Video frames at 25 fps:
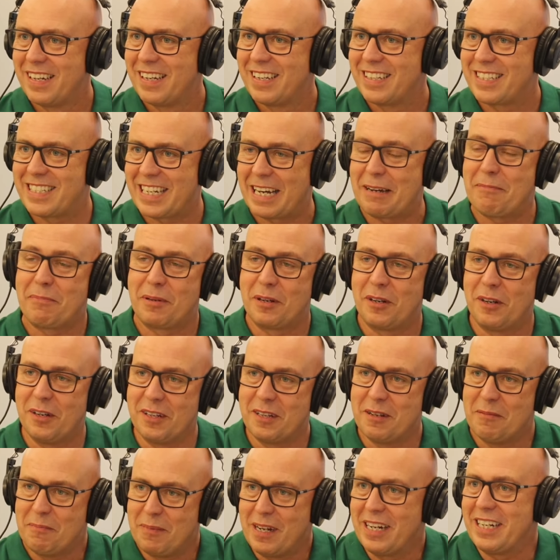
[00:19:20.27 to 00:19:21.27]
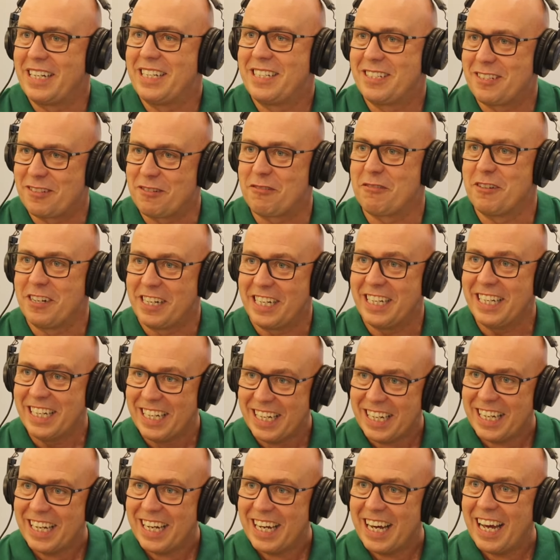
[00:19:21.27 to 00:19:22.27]
sat behind the bloody screen,
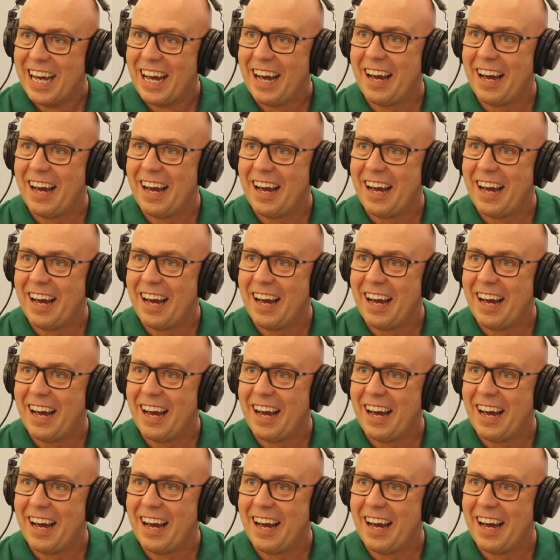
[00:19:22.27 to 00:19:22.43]
yeah.